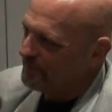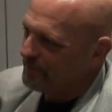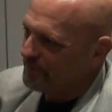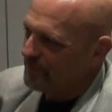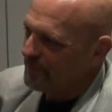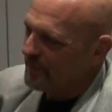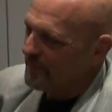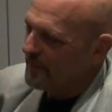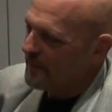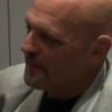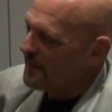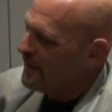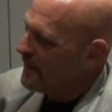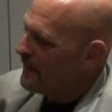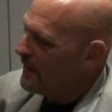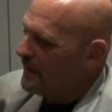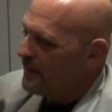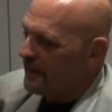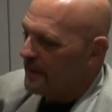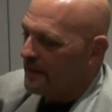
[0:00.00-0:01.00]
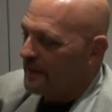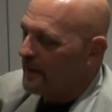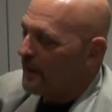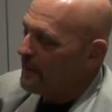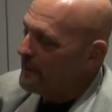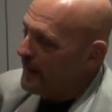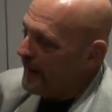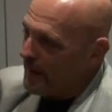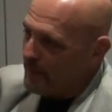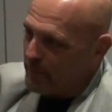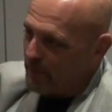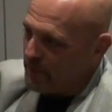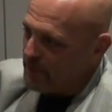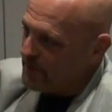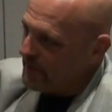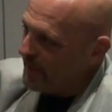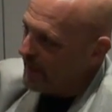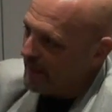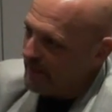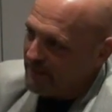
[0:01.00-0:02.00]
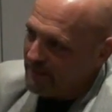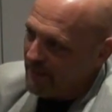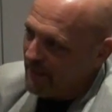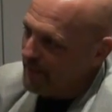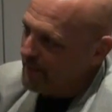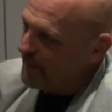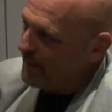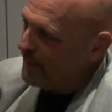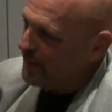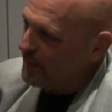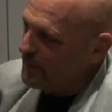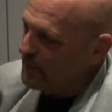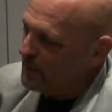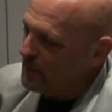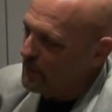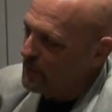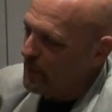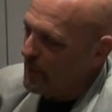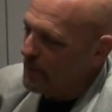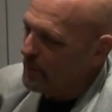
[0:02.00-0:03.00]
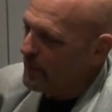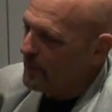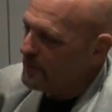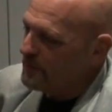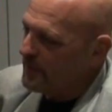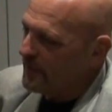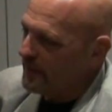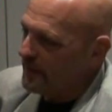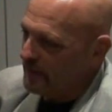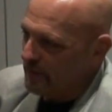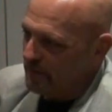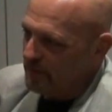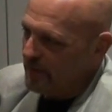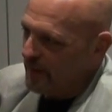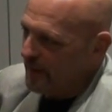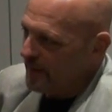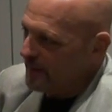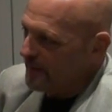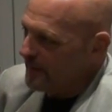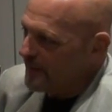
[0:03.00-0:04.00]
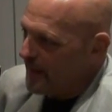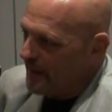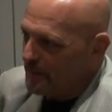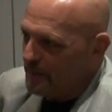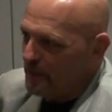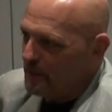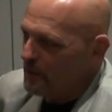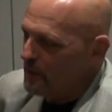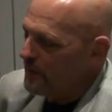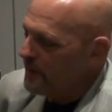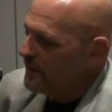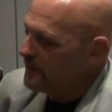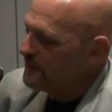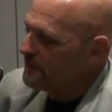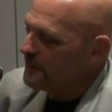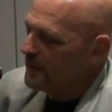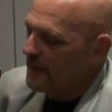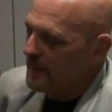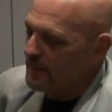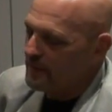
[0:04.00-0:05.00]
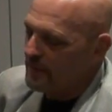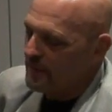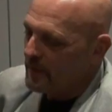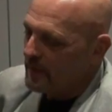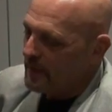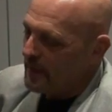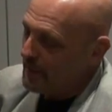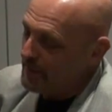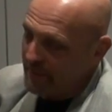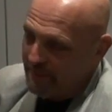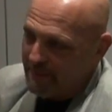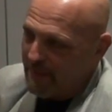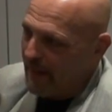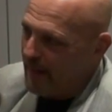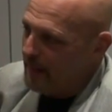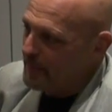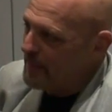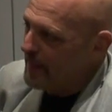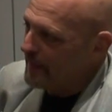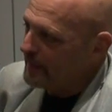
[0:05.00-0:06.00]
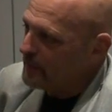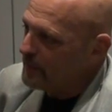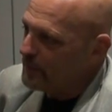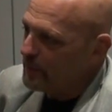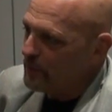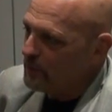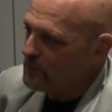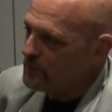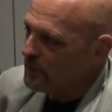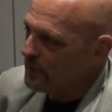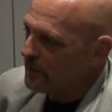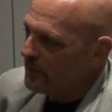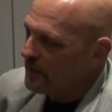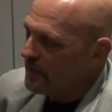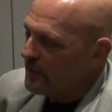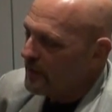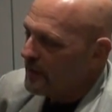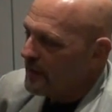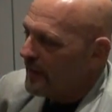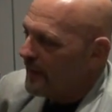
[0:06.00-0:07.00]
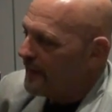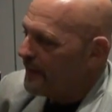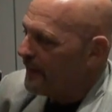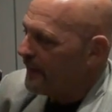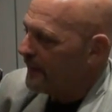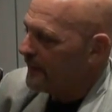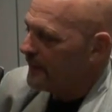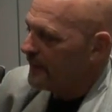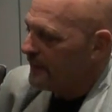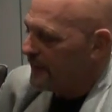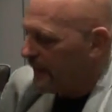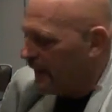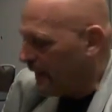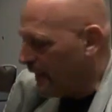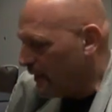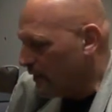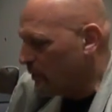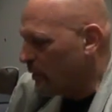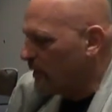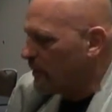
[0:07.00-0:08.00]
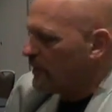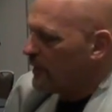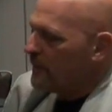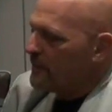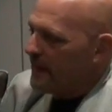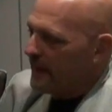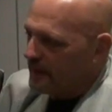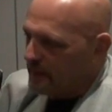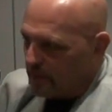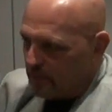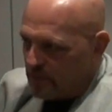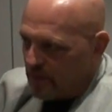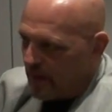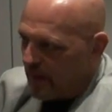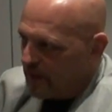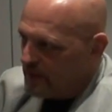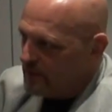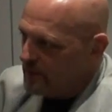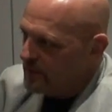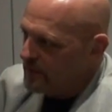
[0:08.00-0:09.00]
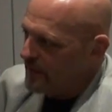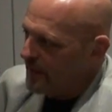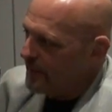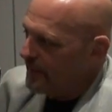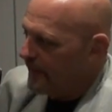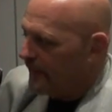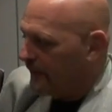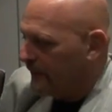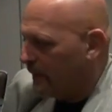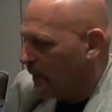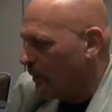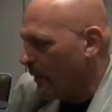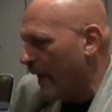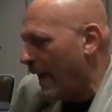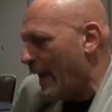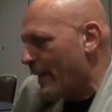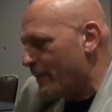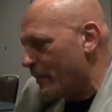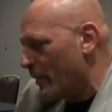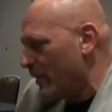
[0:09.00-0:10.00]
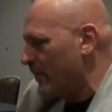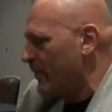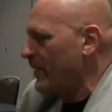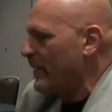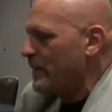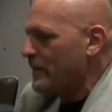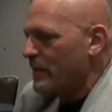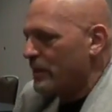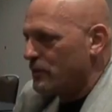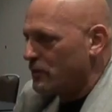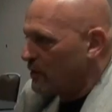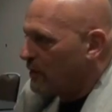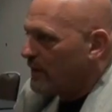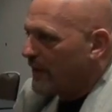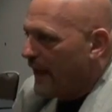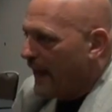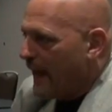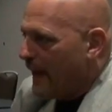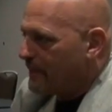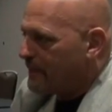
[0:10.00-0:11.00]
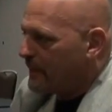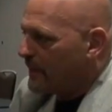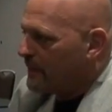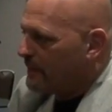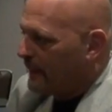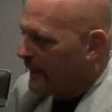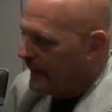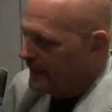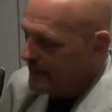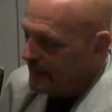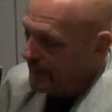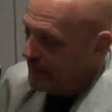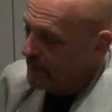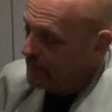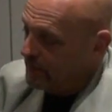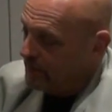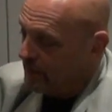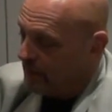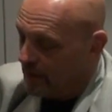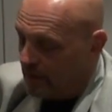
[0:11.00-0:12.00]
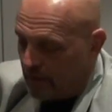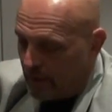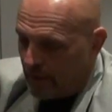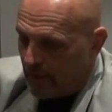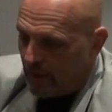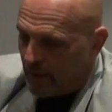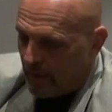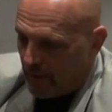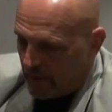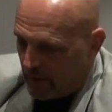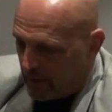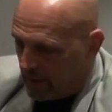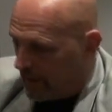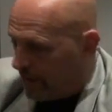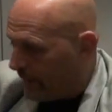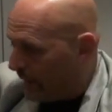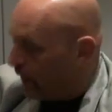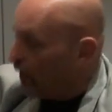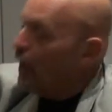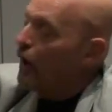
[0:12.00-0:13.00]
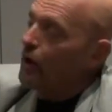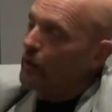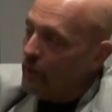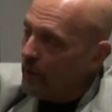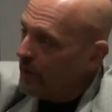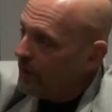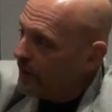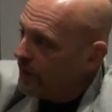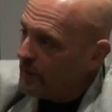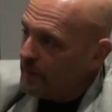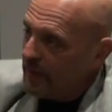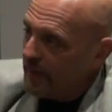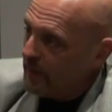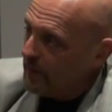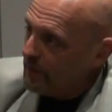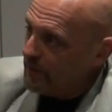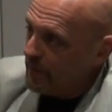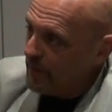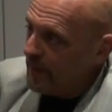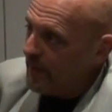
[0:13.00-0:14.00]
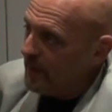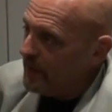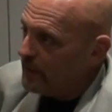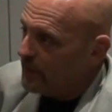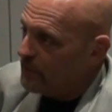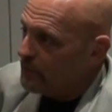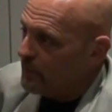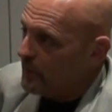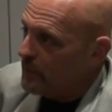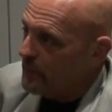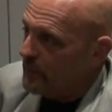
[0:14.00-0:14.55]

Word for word: words? No, man, I appreciate, like I said, everything you do. I appreciate you taking the time to do this. I'm excited about the future. I think that the industry is going to make some changes. I think that what happened with Vemma shouldn't have happened, but I think it's going to, in the long run, going to be good for the industry